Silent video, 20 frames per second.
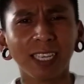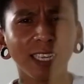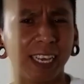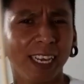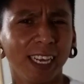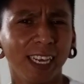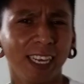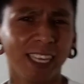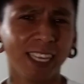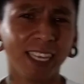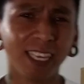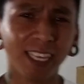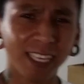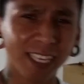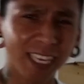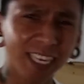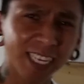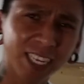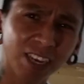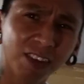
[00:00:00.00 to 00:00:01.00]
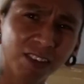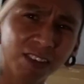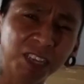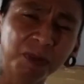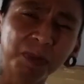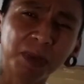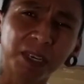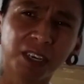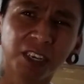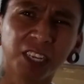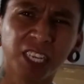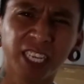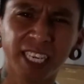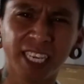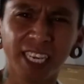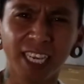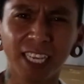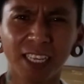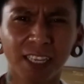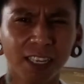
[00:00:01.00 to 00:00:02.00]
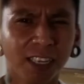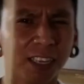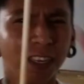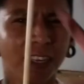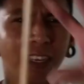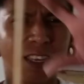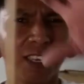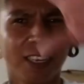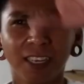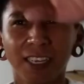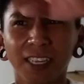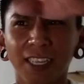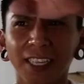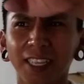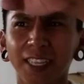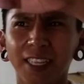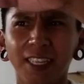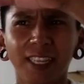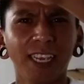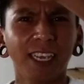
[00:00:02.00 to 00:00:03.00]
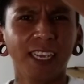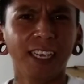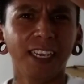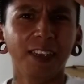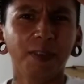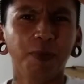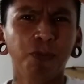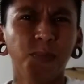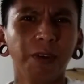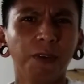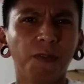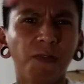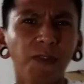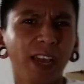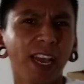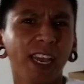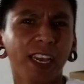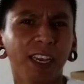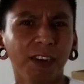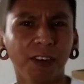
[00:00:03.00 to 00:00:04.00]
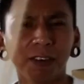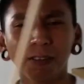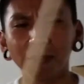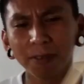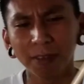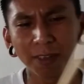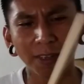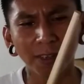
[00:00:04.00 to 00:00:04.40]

They sell this because kids they put a flag here,